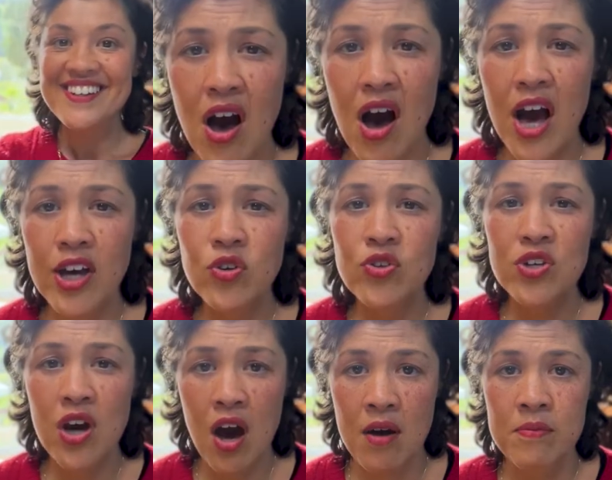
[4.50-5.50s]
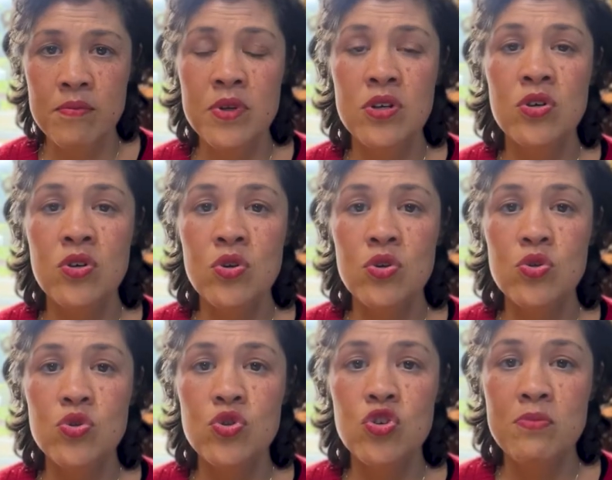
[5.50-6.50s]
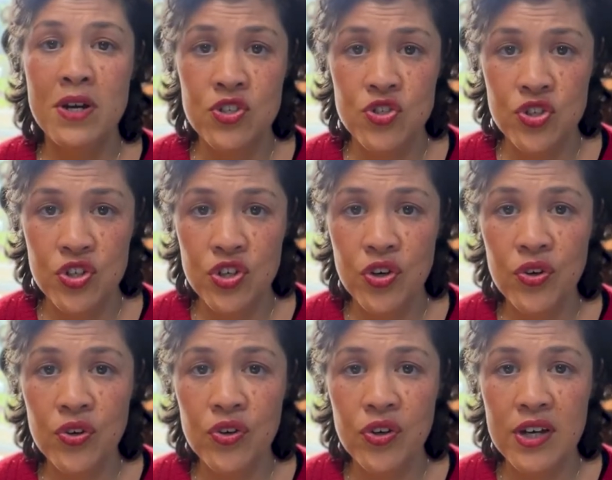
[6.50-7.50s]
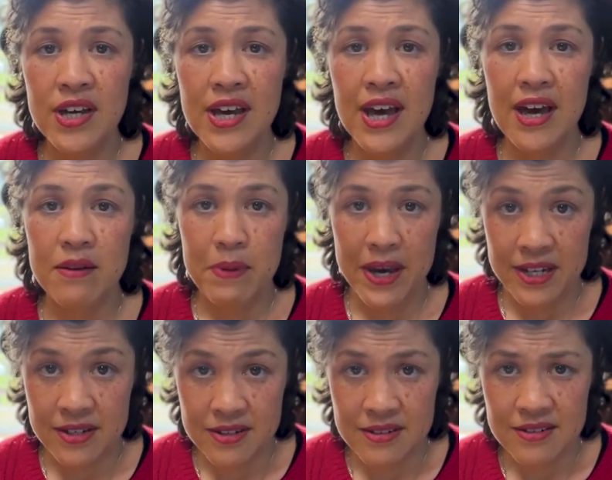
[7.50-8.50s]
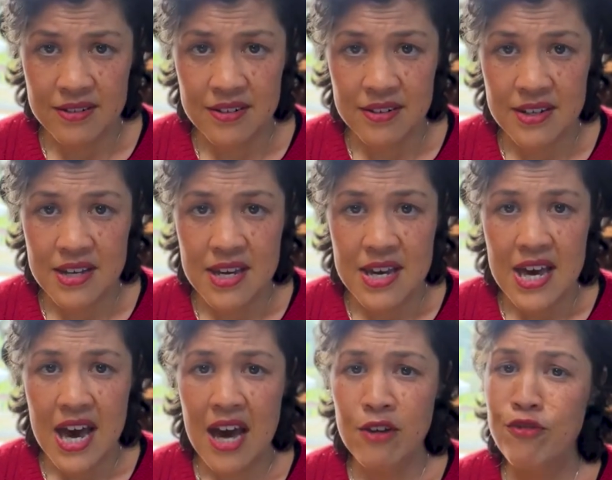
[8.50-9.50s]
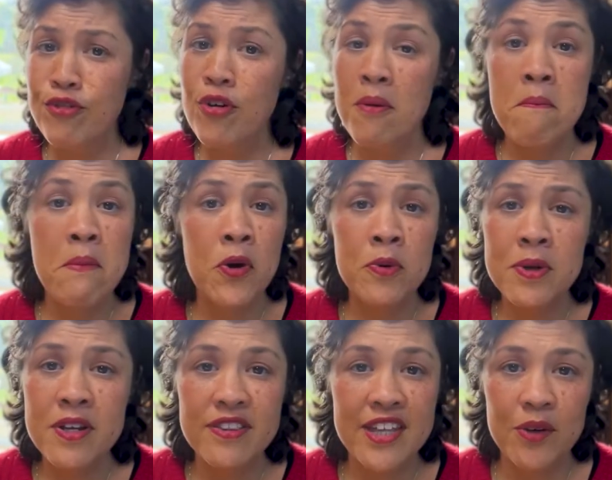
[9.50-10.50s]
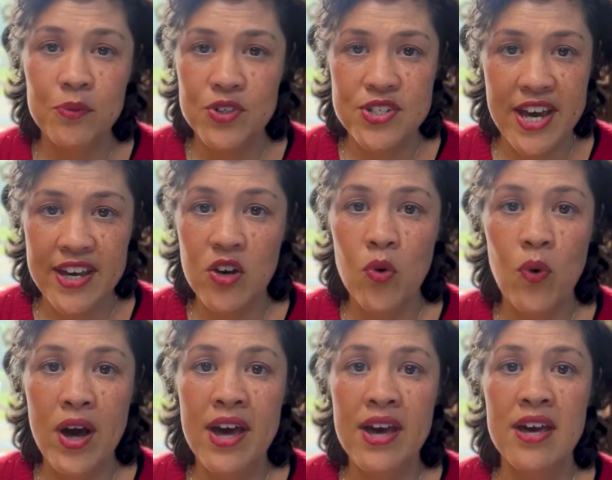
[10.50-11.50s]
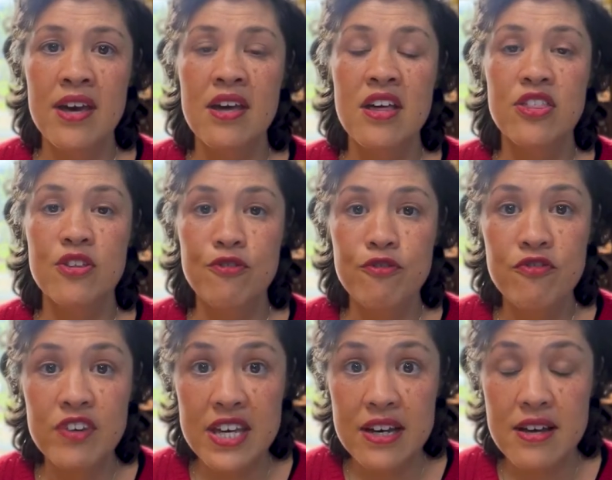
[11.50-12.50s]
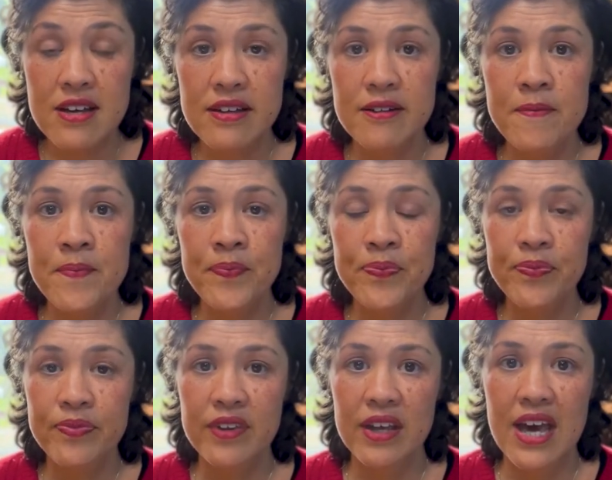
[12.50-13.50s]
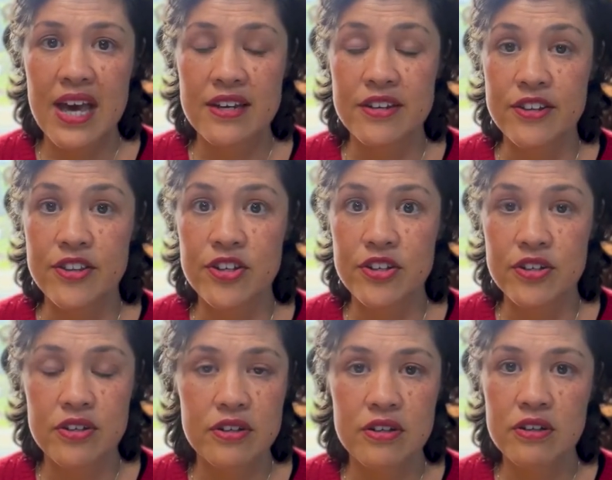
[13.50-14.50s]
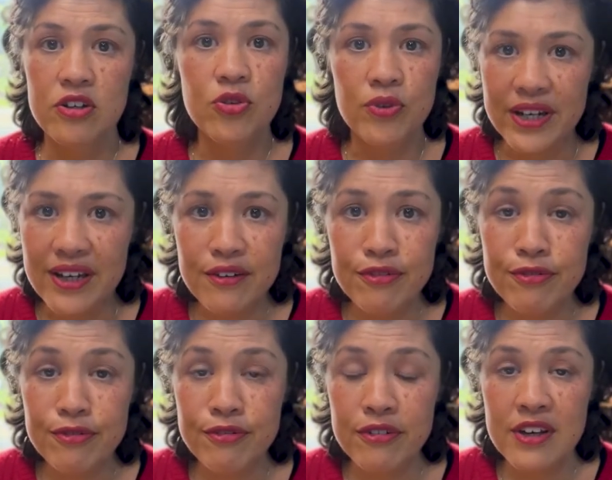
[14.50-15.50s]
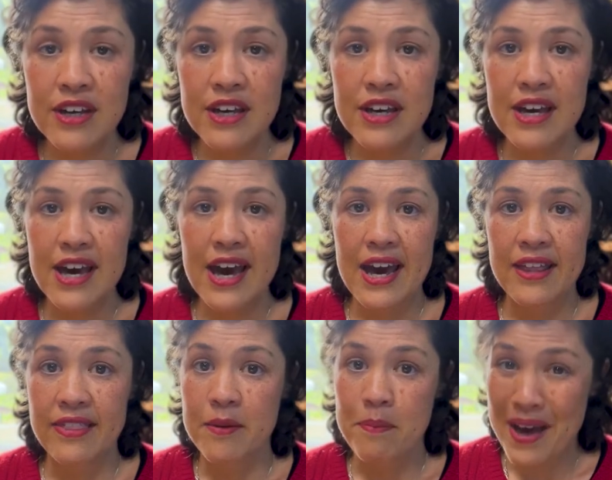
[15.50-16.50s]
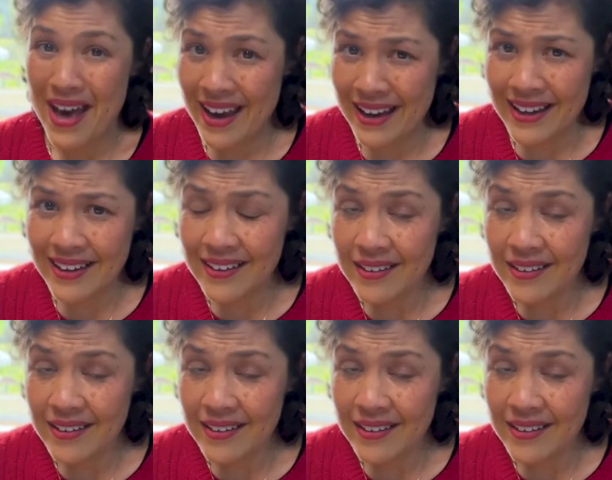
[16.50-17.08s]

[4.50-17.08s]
I could come to my studio and paint. And for a moment, that would take away the fear and the grief and the pain.